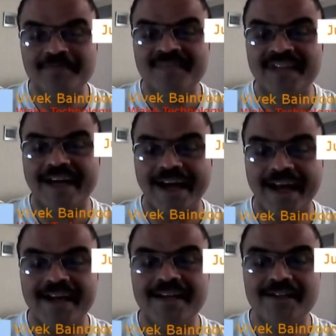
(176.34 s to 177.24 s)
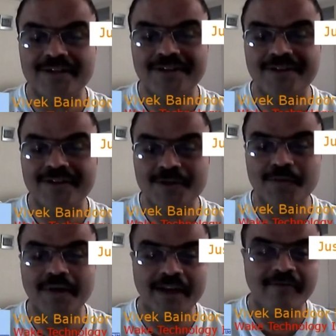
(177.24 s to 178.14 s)
and you
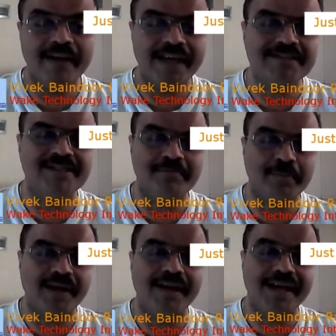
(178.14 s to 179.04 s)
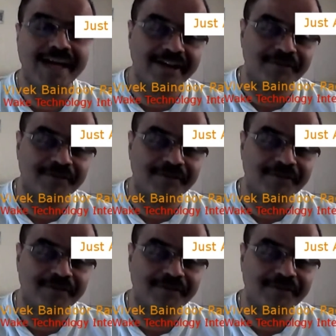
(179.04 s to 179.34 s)
live a simple life.